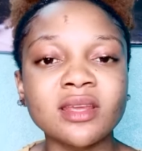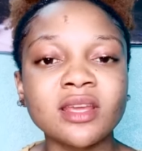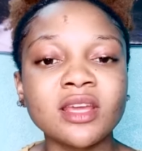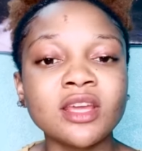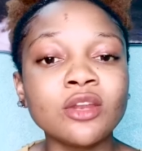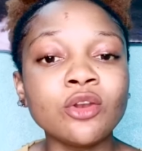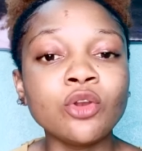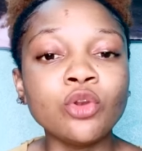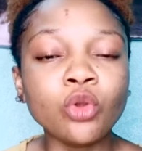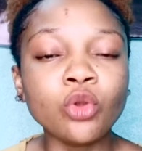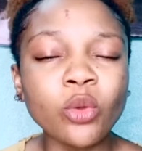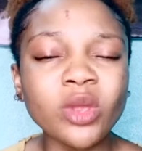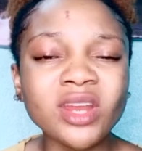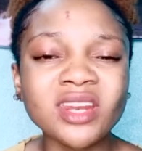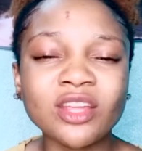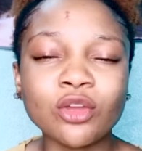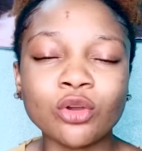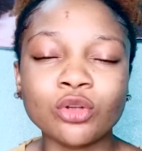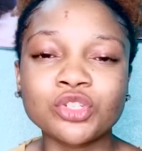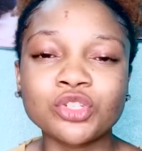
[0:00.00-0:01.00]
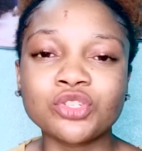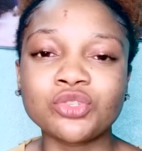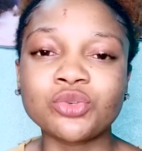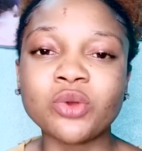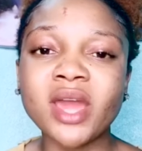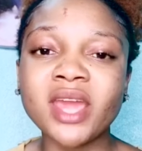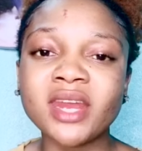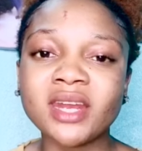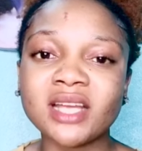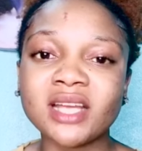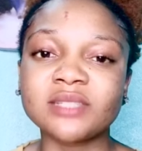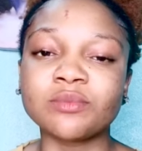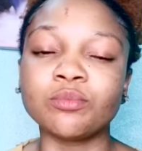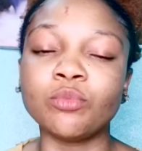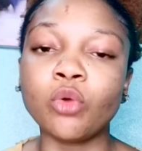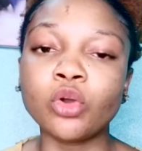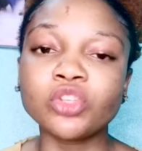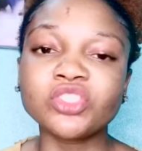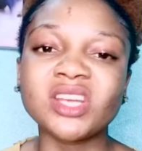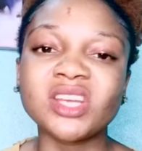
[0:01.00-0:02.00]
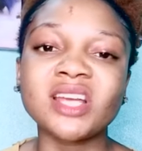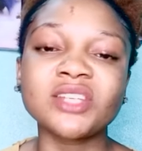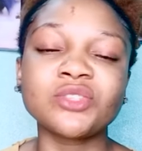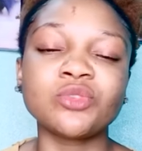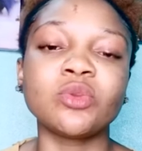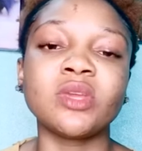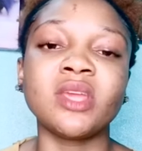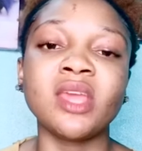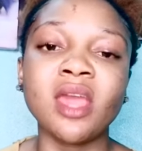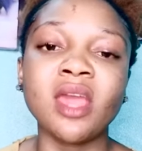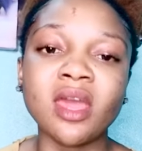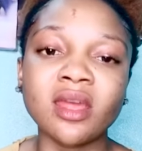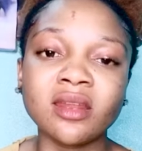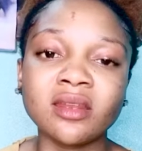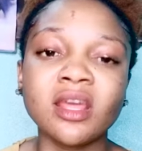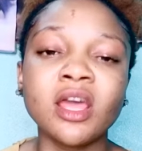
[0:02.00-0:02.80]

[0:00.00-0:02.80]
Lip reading: knowing that you're trying as much as you can